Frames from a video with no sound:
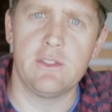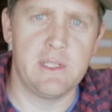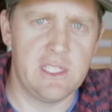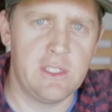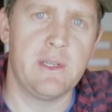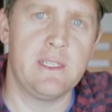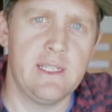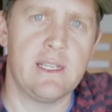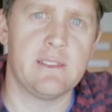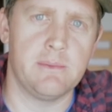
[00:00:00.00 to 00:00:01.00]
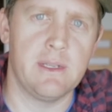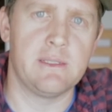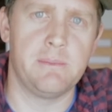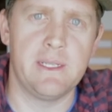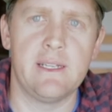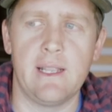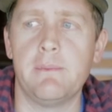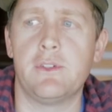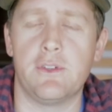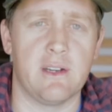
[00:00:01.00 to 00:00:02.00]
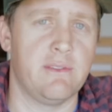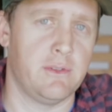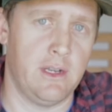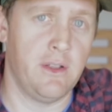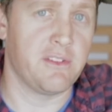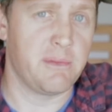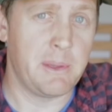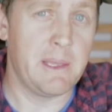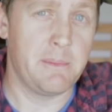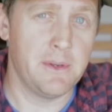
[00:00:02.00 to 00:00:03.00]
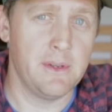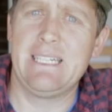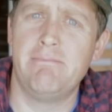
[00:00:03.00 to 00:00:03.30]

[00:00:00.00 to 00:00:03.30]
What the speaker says: 2020, has been a dump truck for a lot of people.